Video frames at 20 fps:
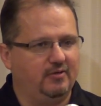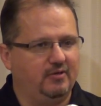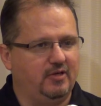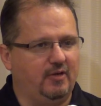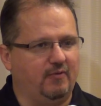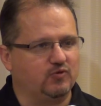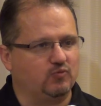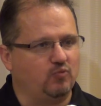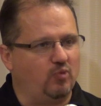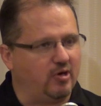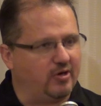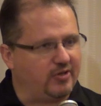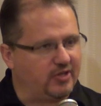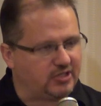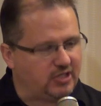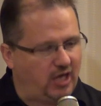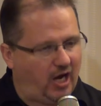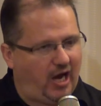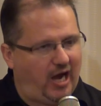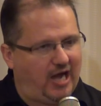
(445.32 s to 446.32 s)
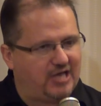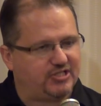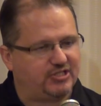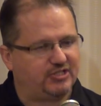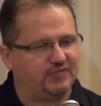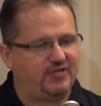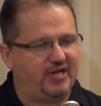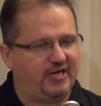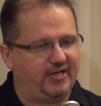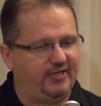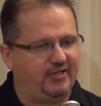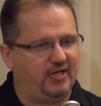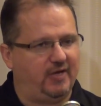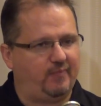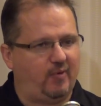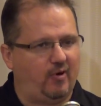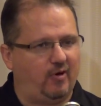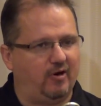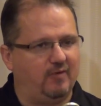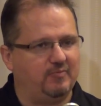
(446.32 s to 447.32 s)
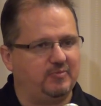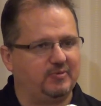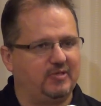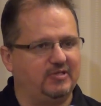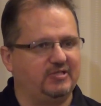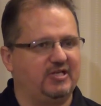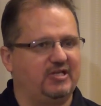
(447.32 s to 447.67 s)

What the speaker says: it was one of the causes of taking up arms because